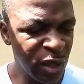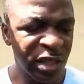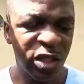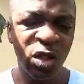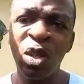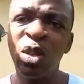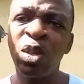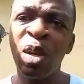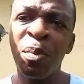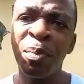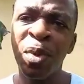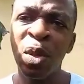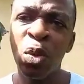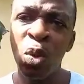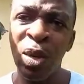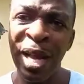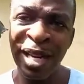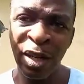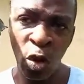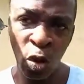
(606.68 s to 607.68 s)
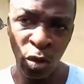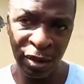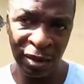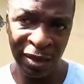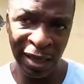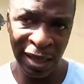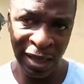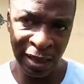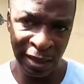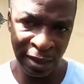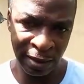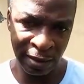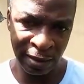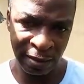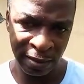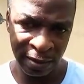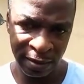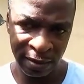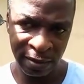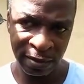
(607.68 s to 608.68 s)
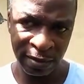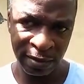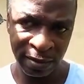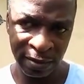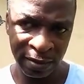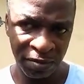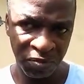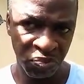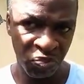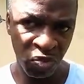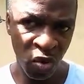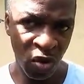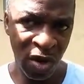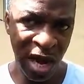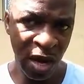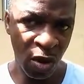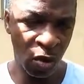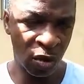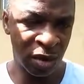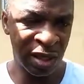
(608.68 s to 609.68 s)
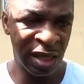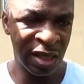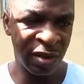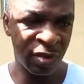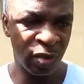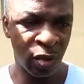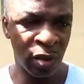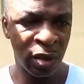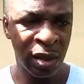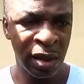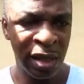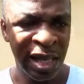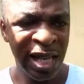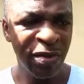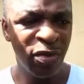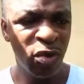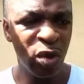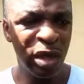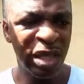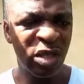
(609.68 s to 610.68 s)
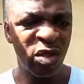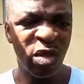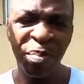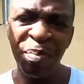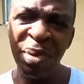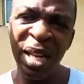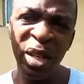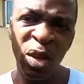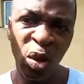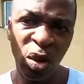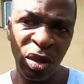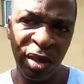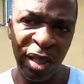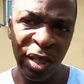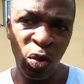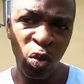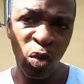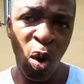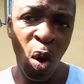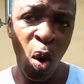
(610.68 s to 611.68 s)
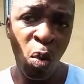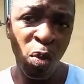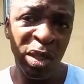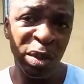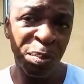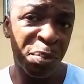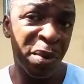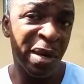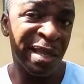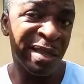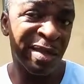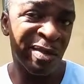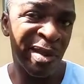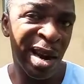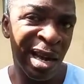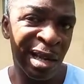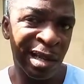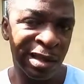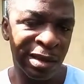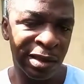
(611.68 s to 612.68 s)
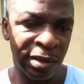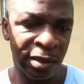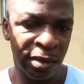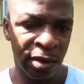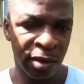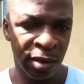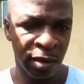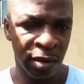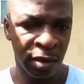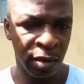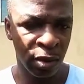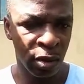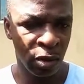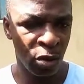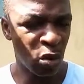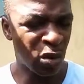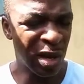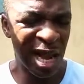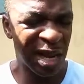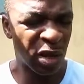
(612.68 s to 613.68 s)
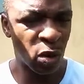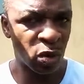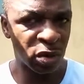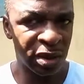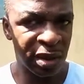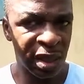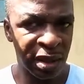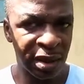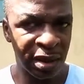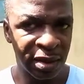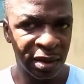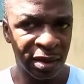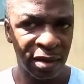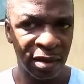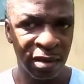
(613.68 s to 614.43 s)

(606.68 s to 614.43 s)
is not something you can contain. You can't contain evil. Evil is rebellious. It will always break the ranks. You can't contain it.